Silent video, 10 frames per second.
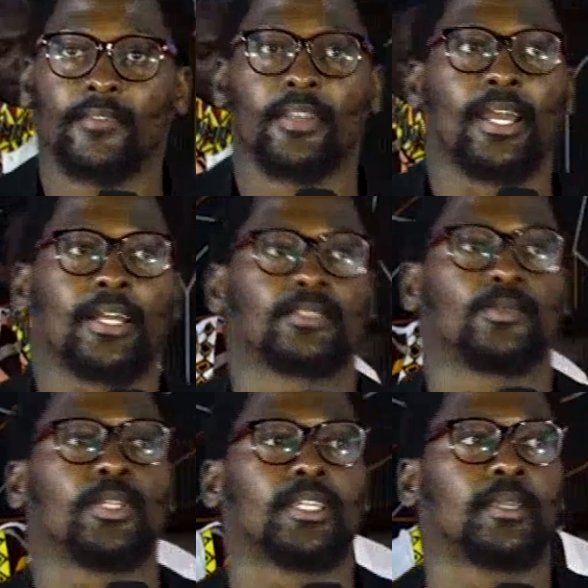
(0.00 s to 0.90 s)
even
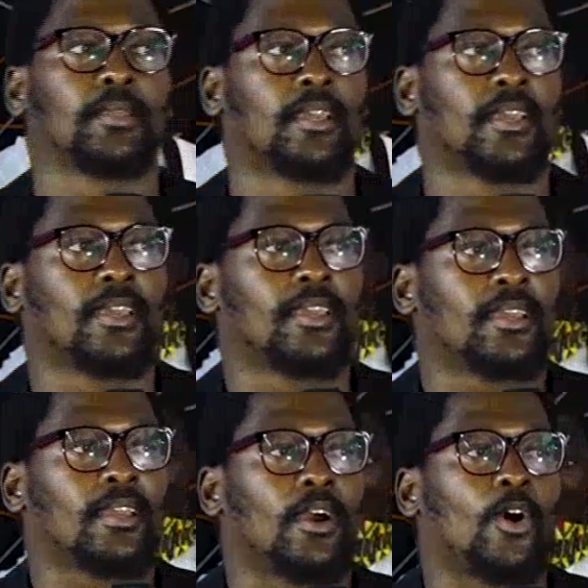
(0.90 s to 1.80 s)
as we
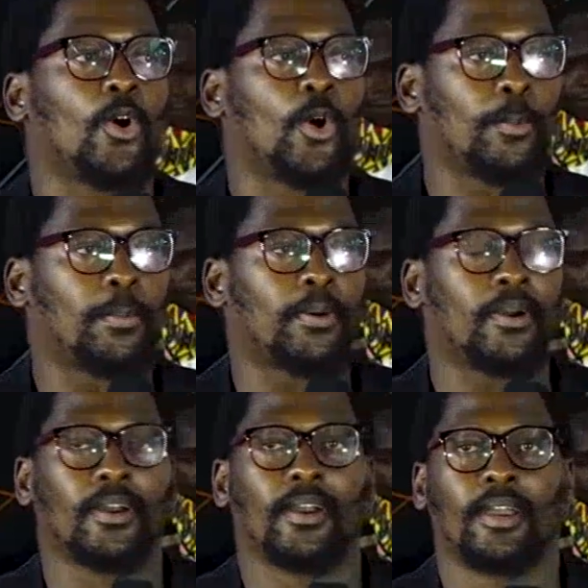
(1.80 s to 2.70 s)
hope,
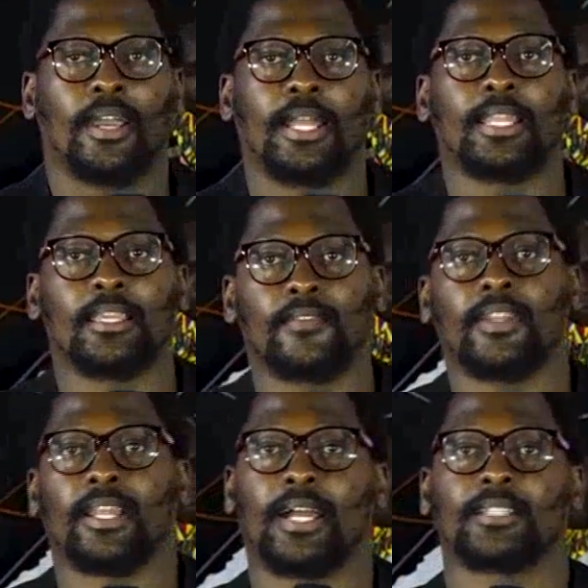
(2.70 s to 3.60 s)
and
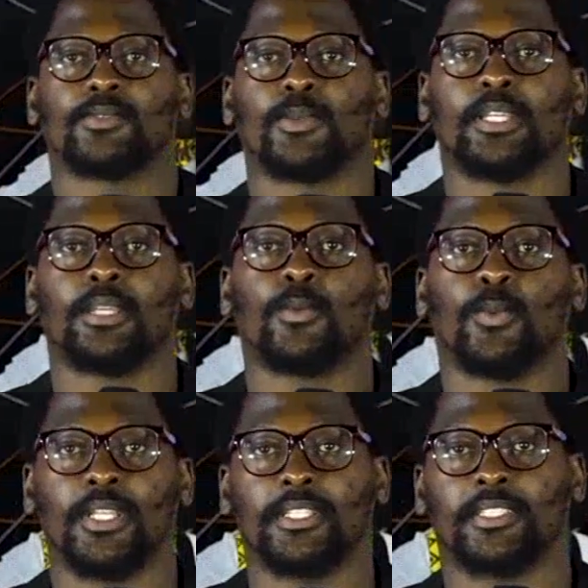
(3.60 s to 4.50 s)
even as we
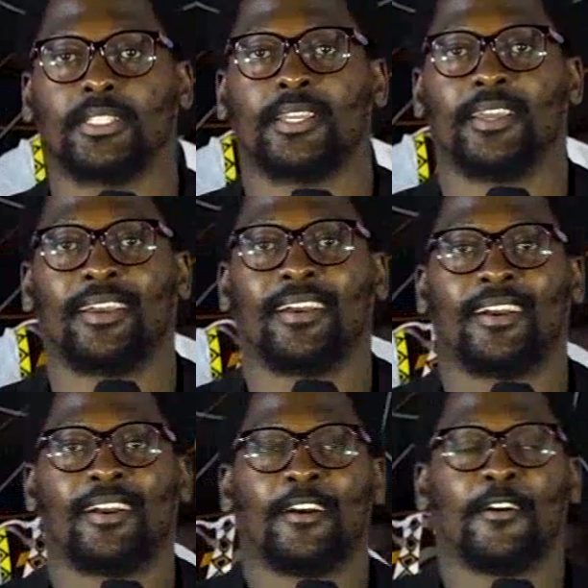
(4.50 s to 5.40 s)
wish
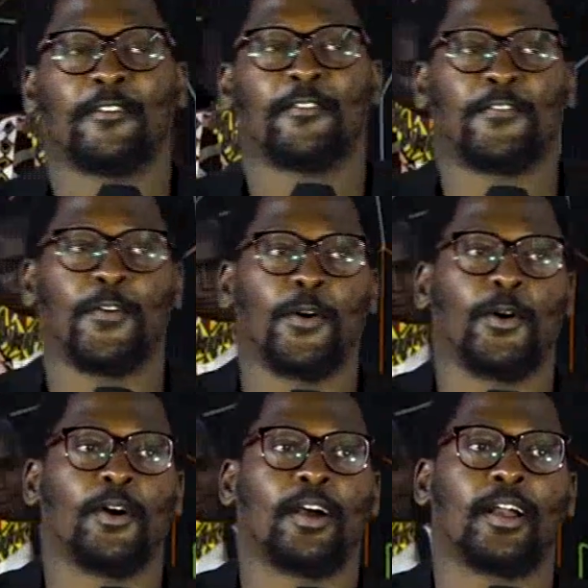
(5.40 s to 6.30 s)

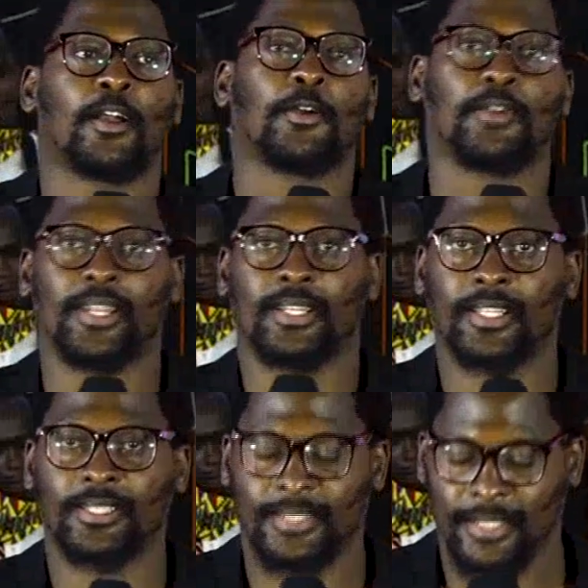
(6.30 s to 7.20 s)
for
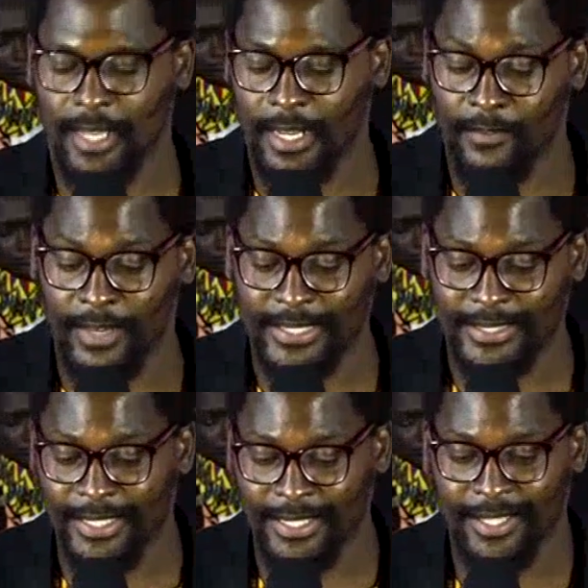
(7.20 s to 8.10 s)
greatness and a
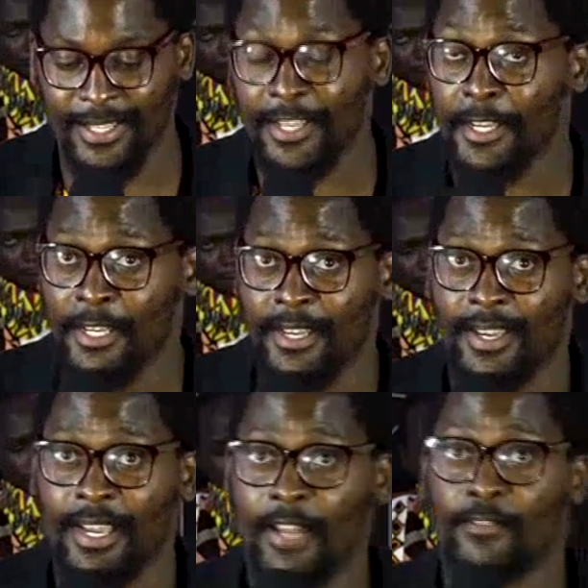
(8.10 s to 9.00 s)
vaccine
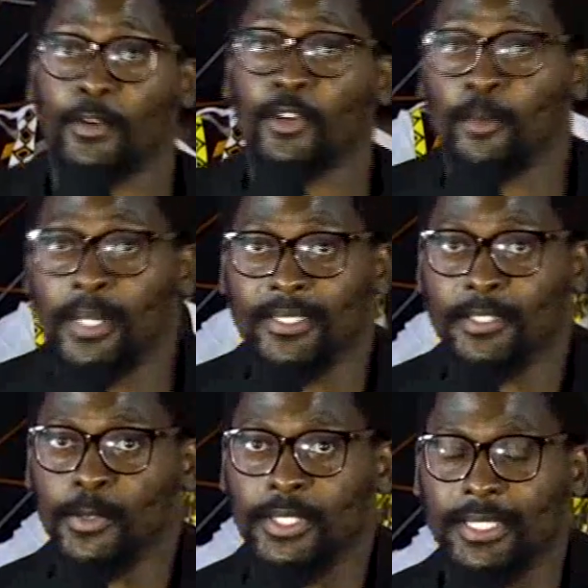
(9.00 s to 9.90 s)
and for normalcy to